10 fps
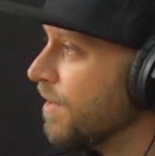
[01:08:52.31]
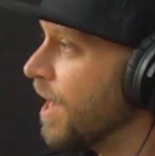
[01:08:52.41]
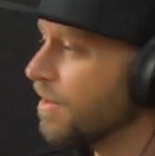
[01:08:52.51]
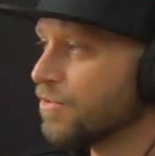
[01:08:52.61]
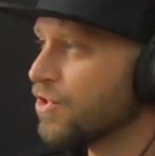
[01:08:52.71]

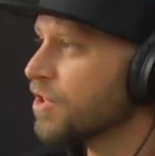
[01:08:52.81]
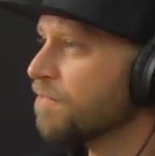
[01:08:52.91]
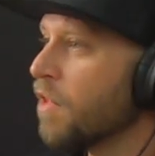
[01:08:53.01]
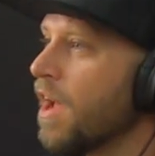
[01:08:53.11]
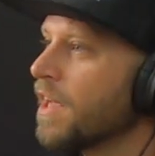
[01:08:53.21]
yeah, just
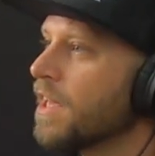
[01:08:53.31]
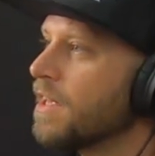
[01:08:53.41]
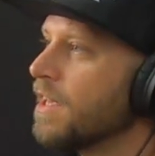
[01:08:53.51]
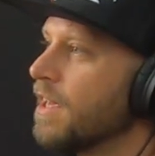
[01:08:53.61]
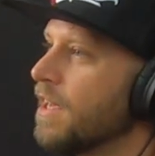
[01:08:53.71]
flying
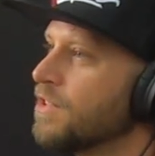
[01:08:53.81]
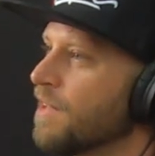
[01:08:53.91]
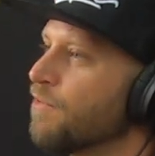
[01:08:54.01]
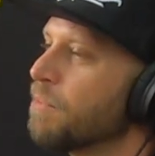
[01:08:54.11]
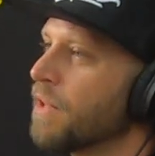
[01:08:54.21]
it in
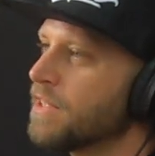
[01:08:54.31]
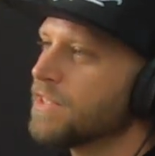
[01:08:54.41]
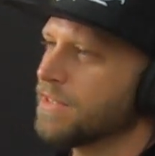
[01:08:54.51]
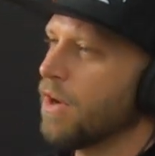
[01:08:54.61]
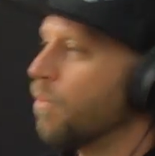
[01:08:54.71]
different
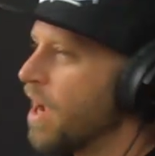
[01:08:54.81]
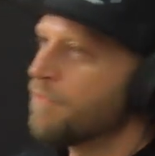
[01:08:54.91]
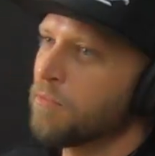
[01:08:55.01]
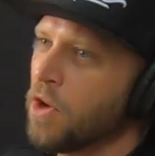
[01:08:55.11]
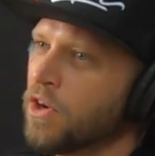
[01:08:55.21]
places away
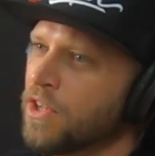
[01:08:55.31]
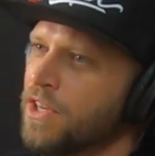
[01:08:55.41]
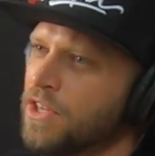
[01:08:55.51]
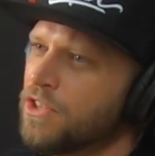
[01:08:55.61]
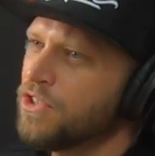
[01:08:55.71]
from
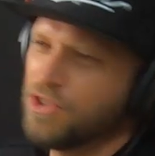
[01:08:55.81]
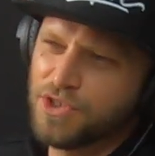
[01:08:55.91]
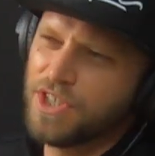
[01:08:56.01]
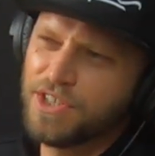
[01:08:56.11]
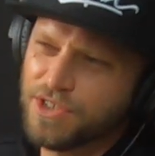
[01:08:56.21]
Auckland, you
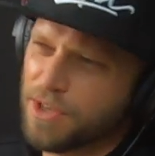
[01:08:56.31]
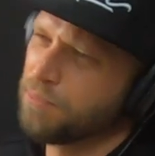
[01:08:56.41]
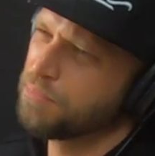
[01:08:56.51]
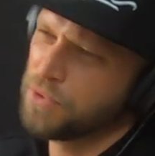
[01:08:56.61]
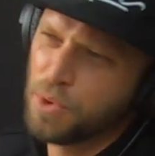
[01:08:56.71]
see
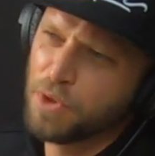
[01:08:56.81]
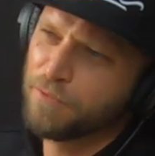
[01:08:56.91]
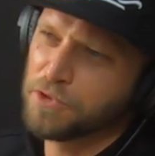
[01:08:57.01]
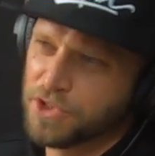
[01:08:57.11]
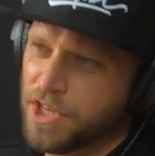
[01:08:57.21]
some
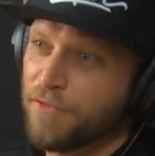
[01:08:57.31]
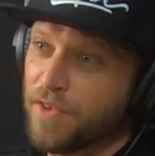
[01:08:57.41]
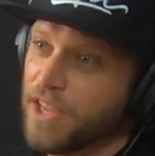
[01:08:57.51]
beautiful stuff.